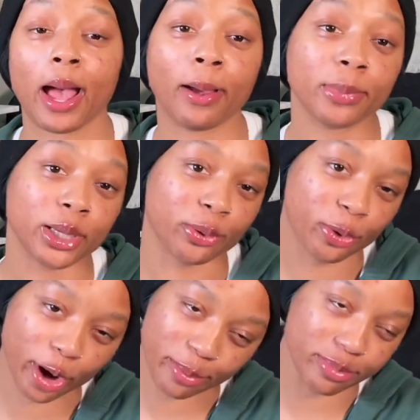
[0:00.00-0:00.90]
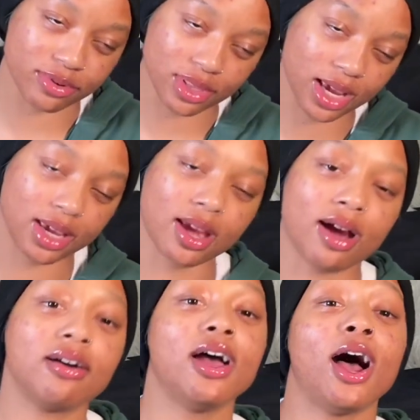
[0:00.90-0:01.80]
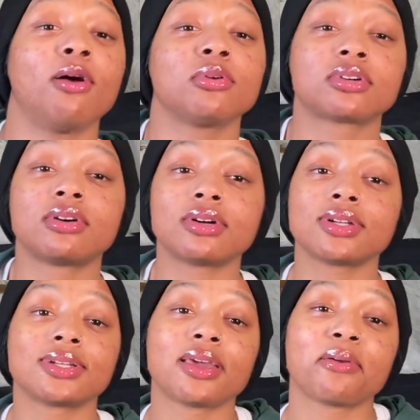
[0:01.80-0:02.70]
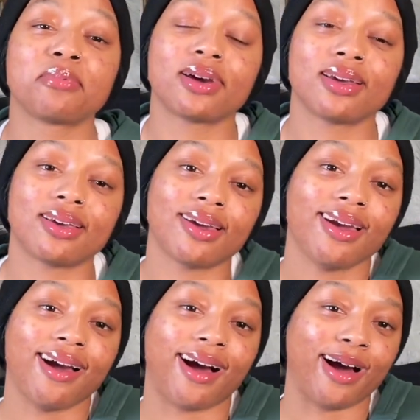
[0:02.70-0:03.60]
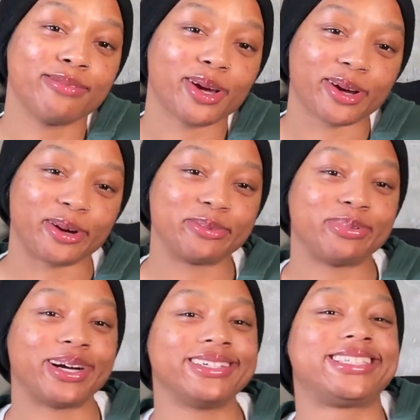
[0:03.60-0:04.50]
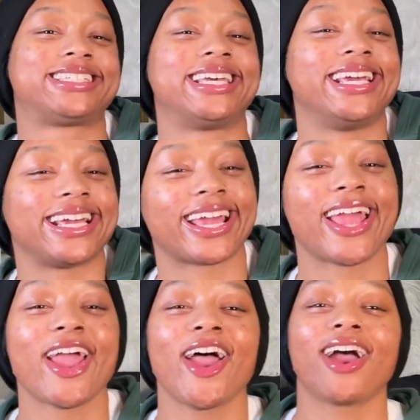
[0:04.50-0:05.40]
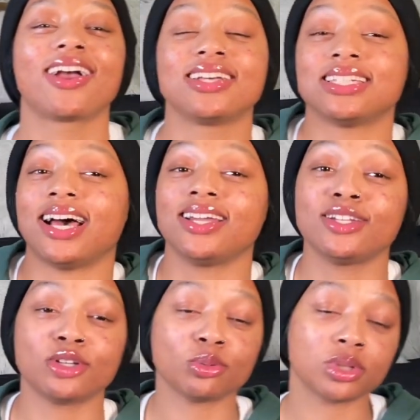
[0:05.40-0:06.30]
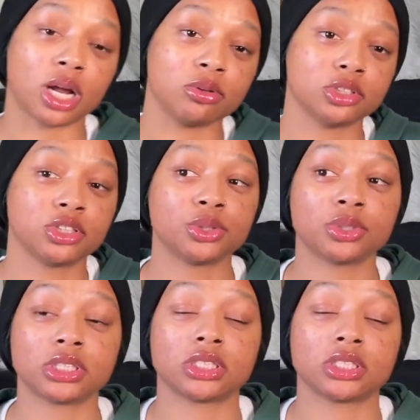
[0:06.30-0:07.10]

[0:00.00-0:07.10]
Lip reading: I made a creme brulee, y'all. I recorded it, but I'm not gonna post it because I didn't know what I was doing.